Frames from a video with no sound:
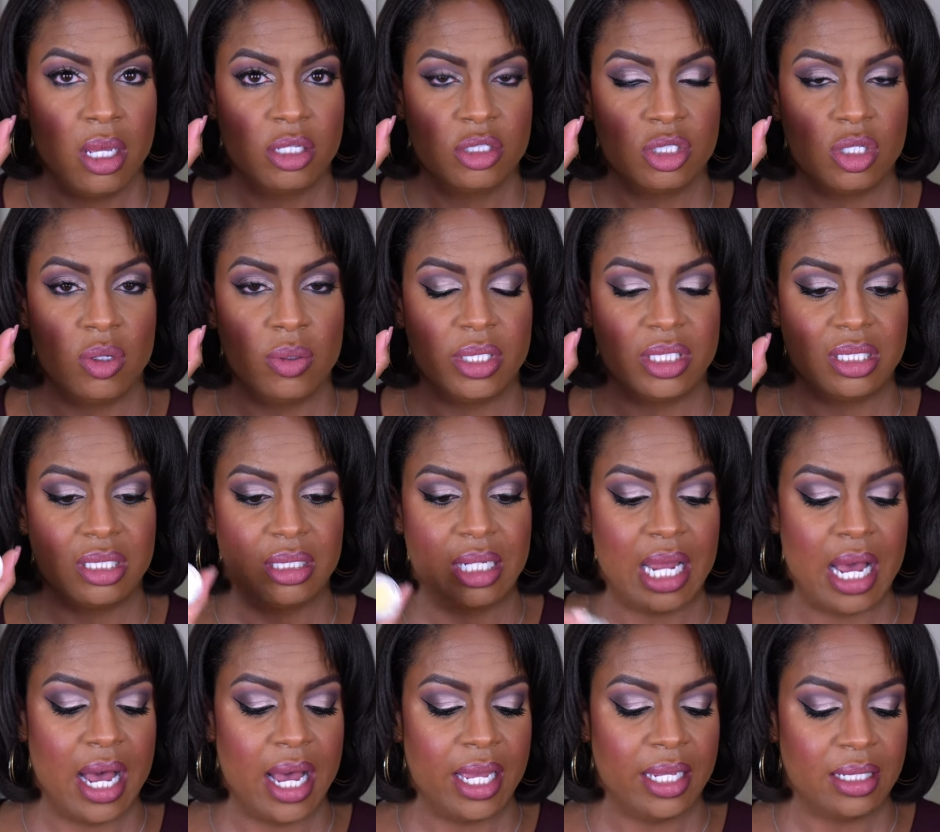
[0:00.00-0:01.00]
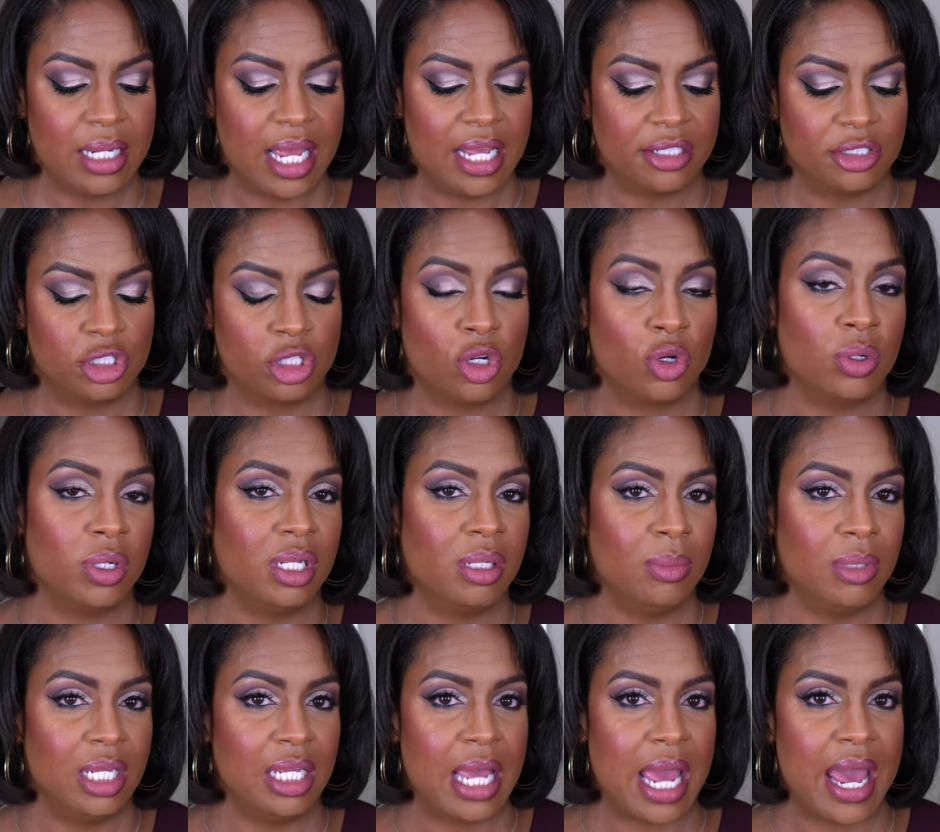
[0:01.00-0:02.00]
So it's not as
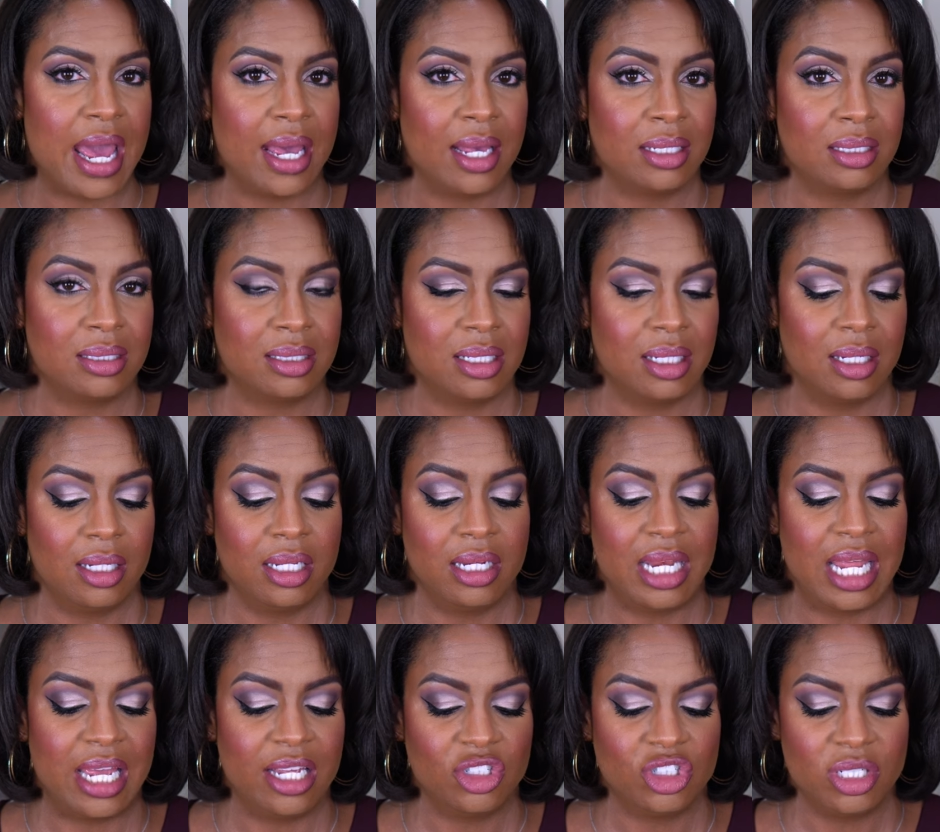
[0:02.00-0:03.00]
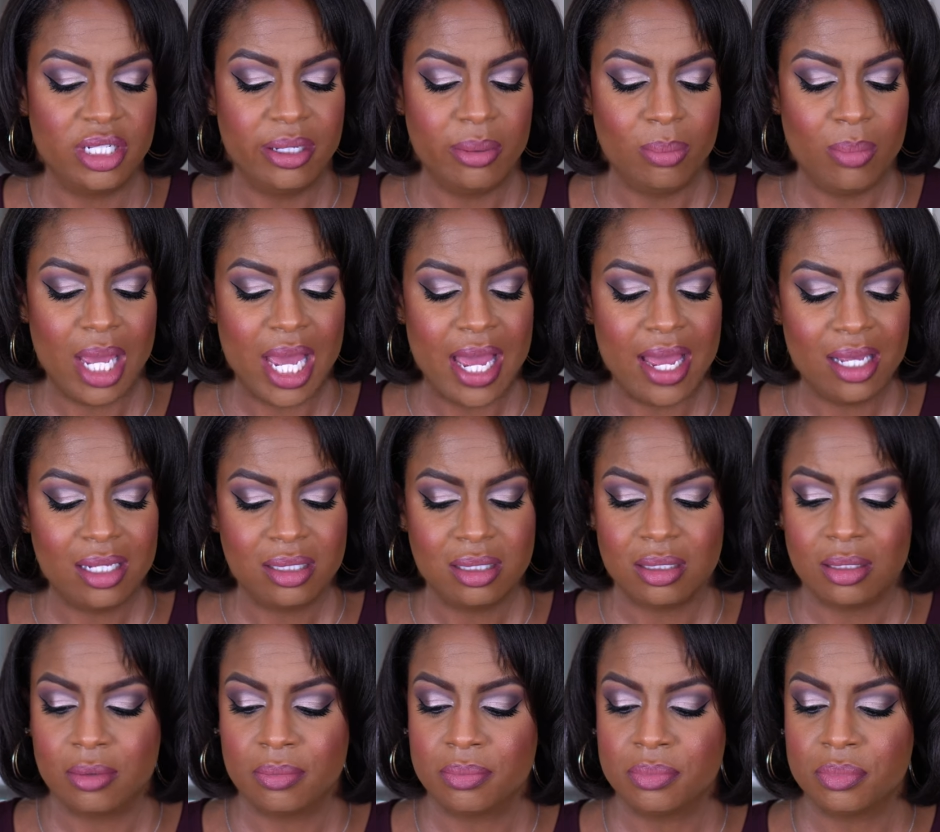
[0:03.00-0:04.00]
creamy as the Laneige lip
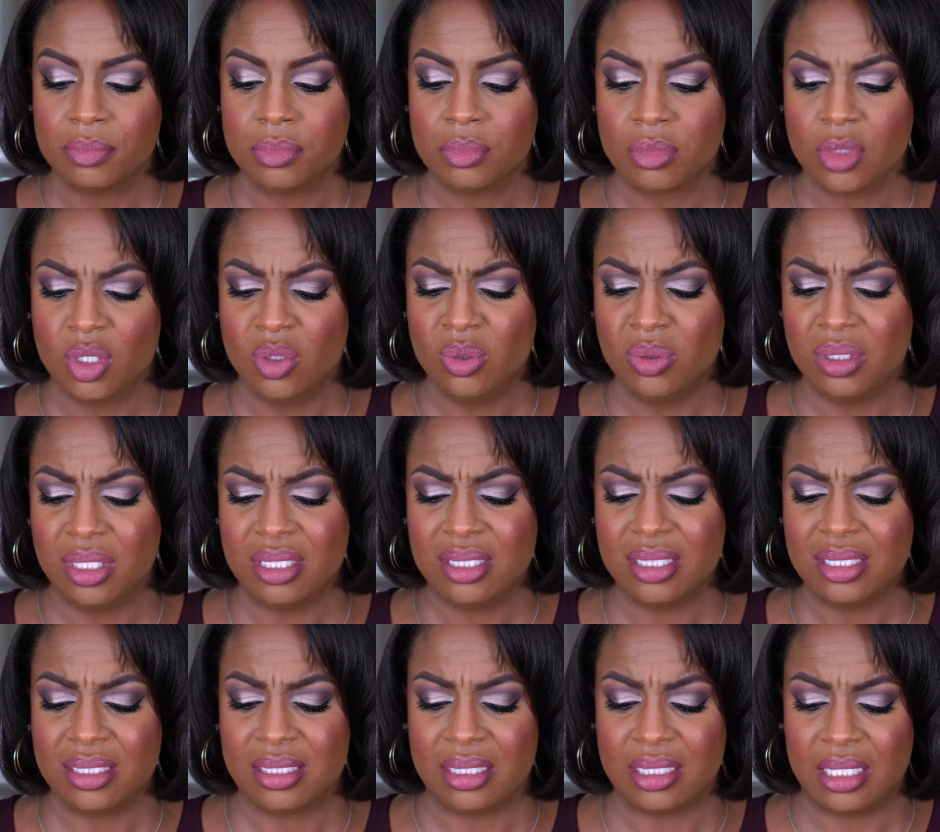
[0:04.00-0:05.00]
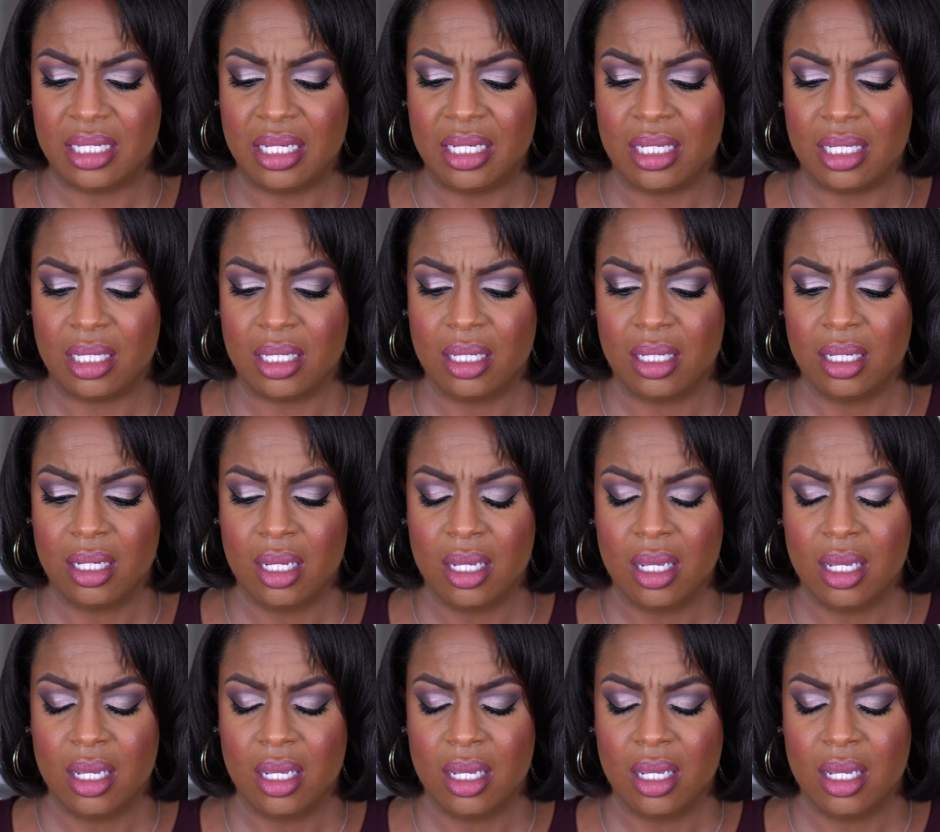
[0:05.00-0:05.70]
mask. Ooh, this is sticky.